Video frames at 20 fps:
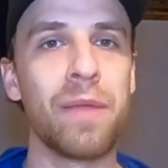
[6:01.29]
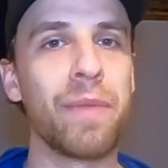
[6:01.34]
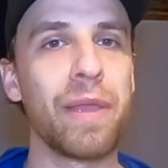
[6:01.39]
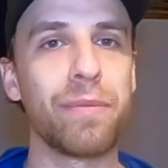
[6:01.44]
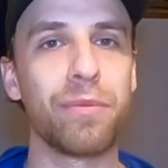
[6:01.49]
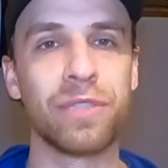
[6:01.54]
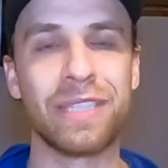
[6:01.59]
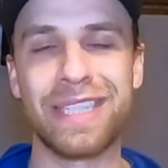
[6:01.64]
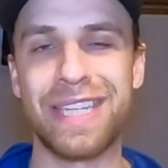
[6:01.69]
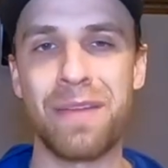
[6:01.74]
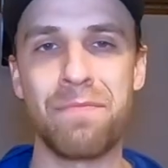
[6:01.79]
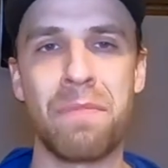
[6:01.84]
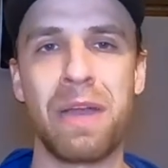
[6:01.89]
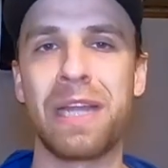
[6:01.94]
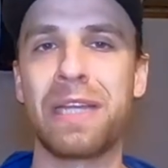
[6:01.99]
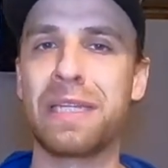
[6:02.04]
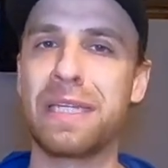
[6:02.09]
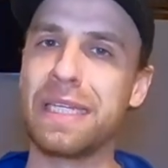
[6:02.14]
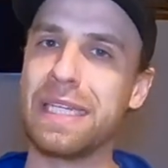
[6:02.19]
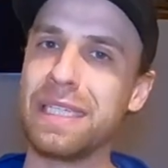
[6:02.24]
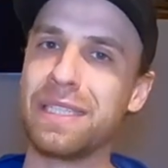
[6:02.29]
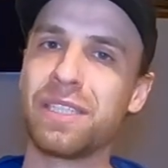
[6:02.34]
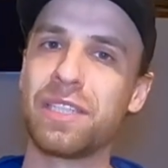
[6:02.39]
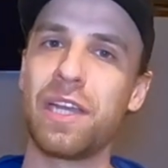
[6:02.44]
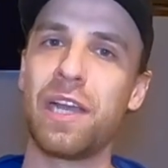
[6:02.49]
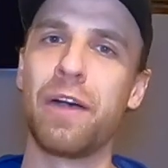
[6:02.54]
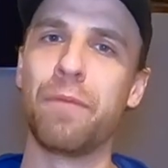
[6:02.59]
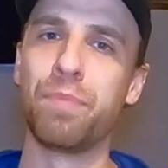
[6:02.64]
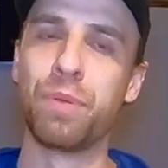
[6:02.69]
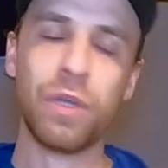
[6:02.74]
I'm able to get my
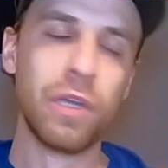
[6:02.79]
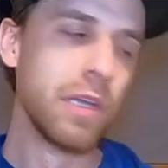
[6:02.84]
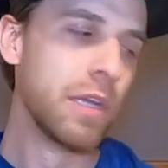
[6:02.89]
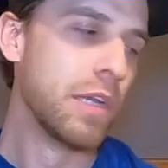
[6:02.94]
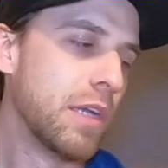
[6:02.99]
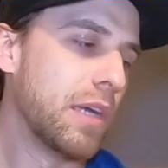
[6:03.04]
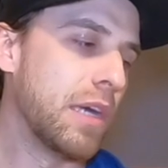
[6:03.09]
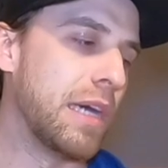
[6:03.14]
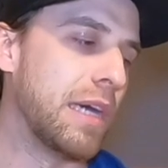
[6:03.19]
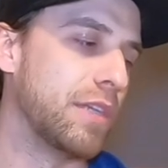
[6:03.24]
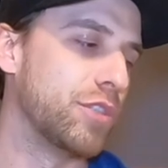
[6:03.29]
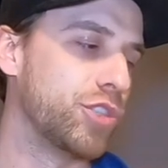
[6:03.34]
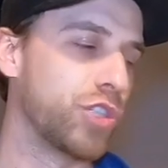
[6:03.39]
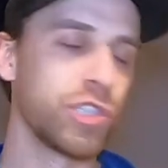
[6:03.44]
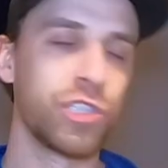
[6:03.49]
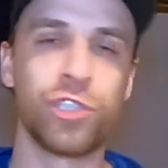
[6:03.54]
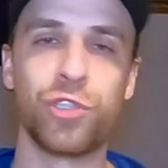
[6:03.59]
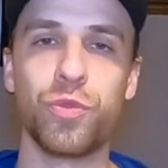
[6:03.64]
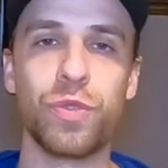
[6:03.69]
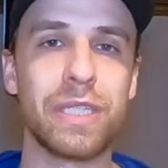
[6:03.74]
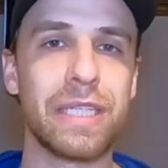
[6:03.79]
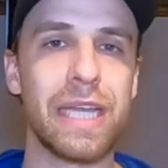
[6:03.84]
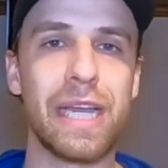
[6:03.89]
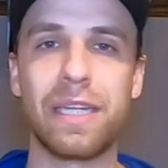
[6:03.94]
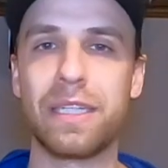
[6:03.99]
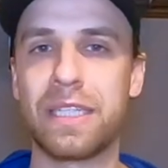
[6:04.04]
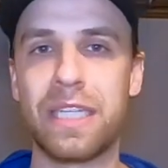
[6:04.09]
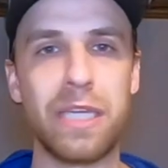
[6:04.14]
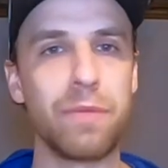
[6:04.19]
knees up uh, just to, again,